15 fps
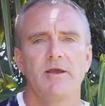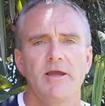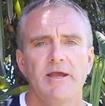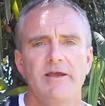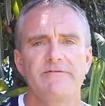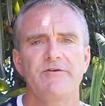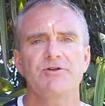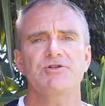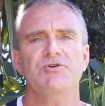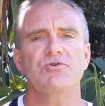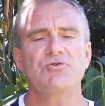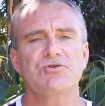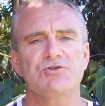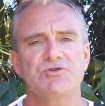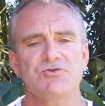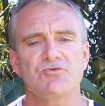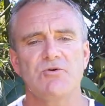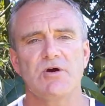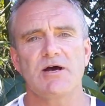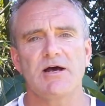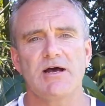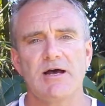If you choose
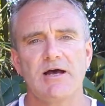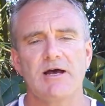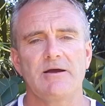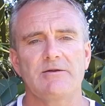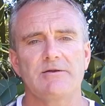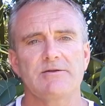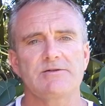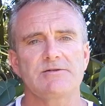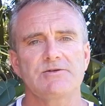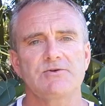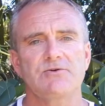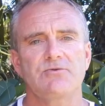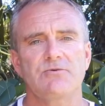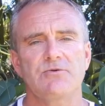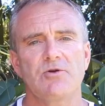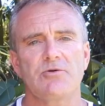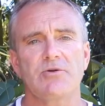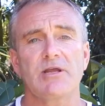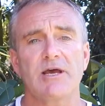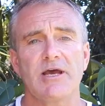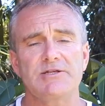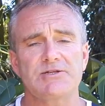to not
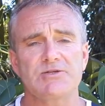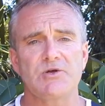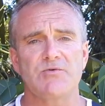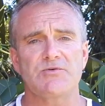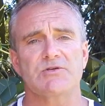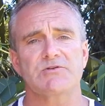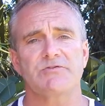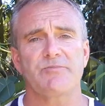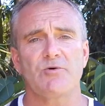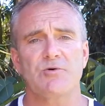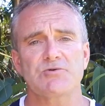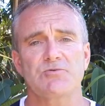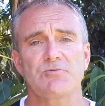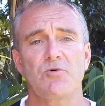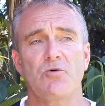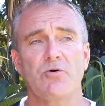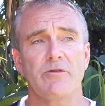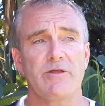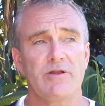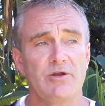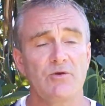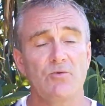engage the services of a personal porter,
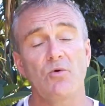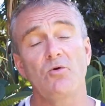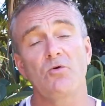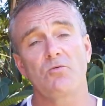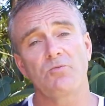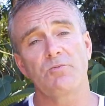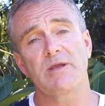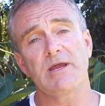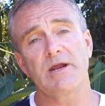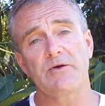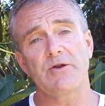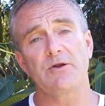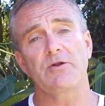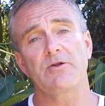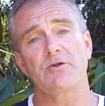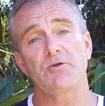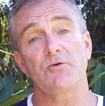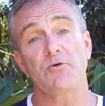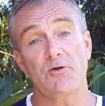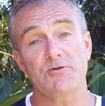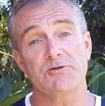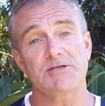then you will be carrying
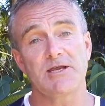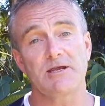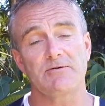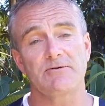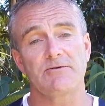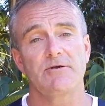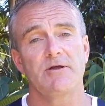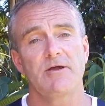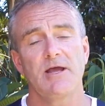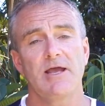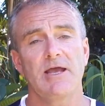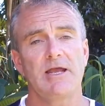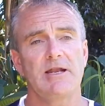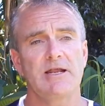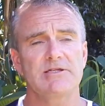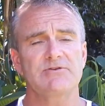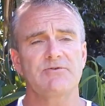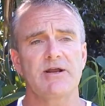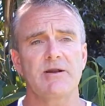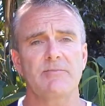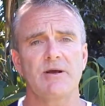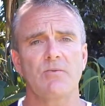your own tent. And it's
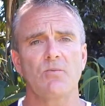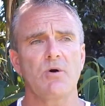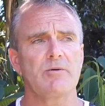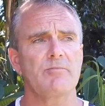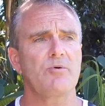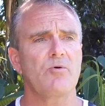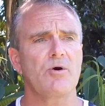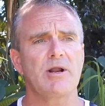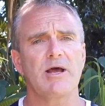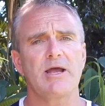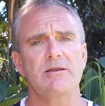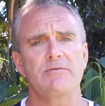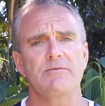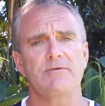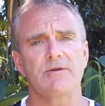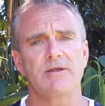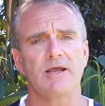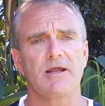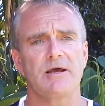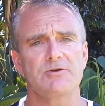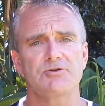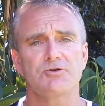around about 1.8
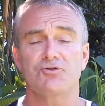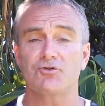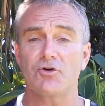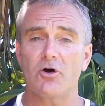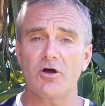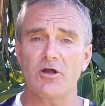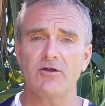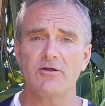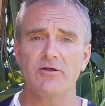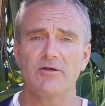kilos dry.